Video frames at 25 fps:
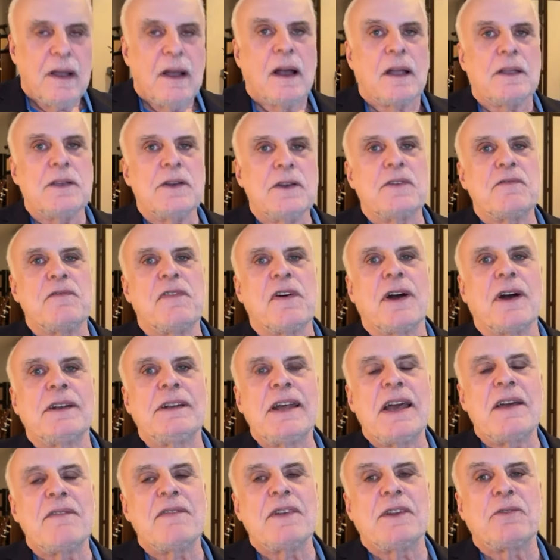You can find
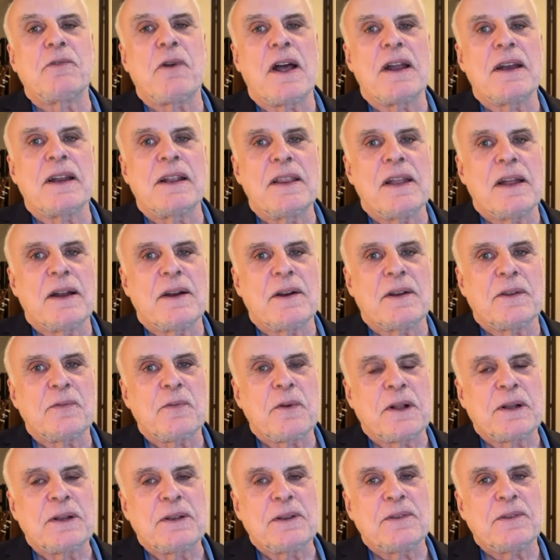David's writing there as
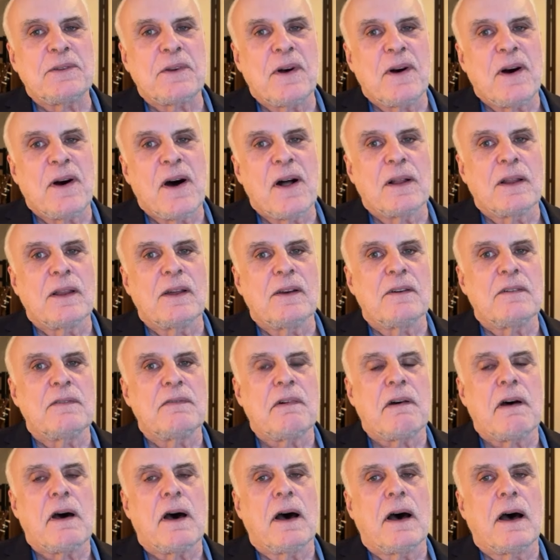well as all
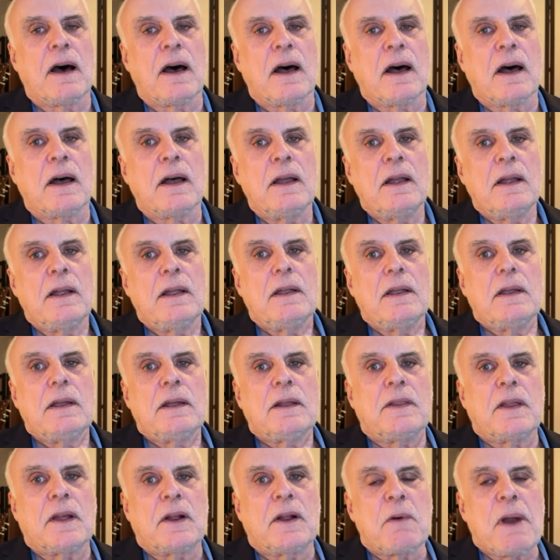of uh,
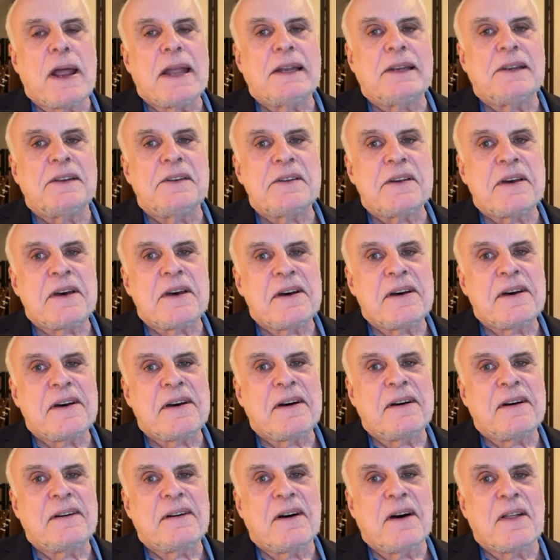the great uh,
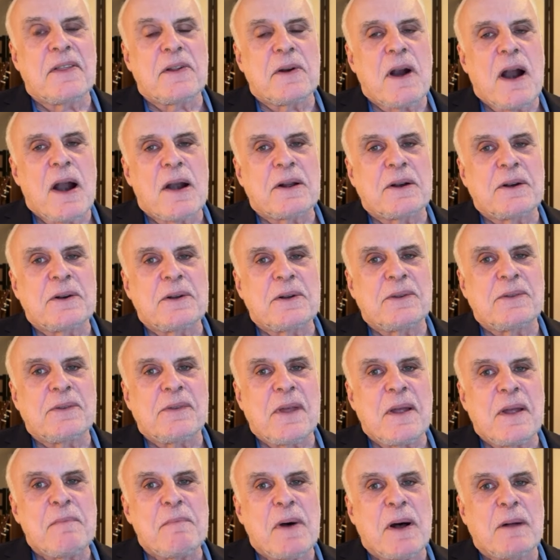other articles
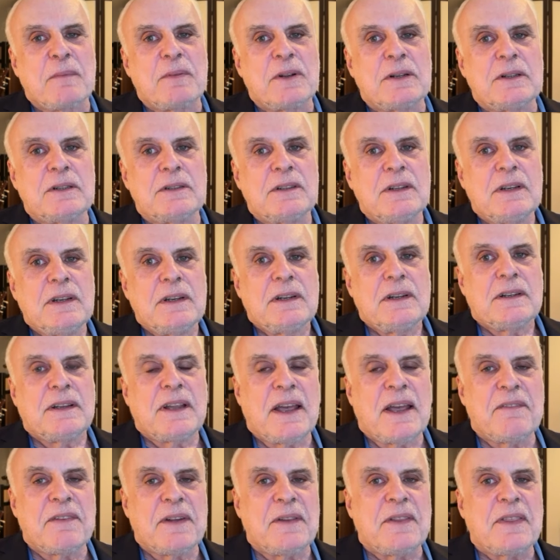they publish.
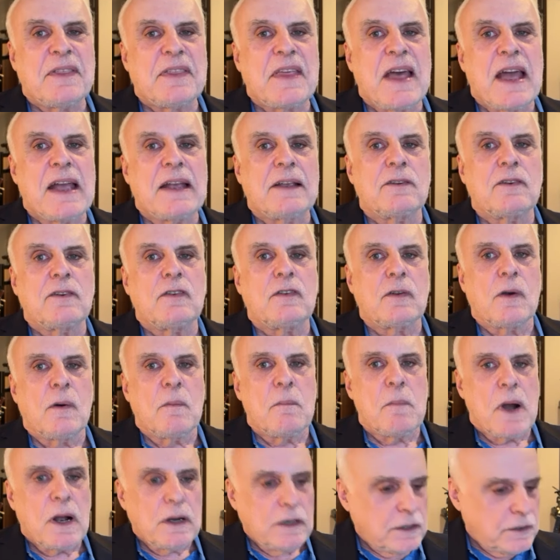David, thanks so
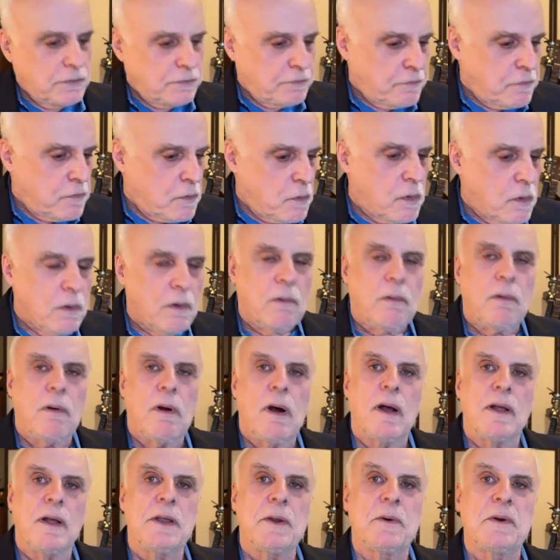much for
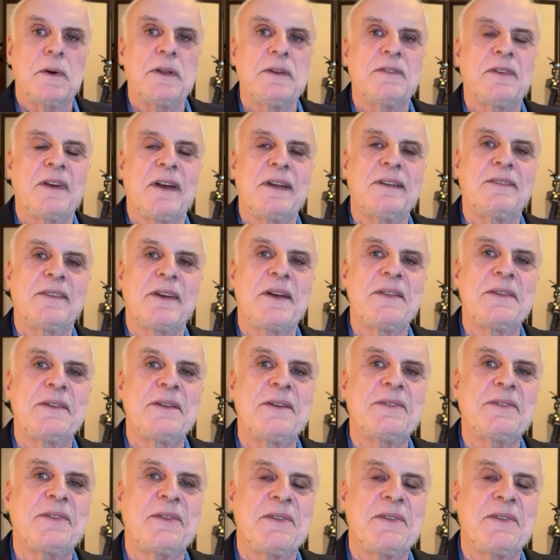uh, your insights on this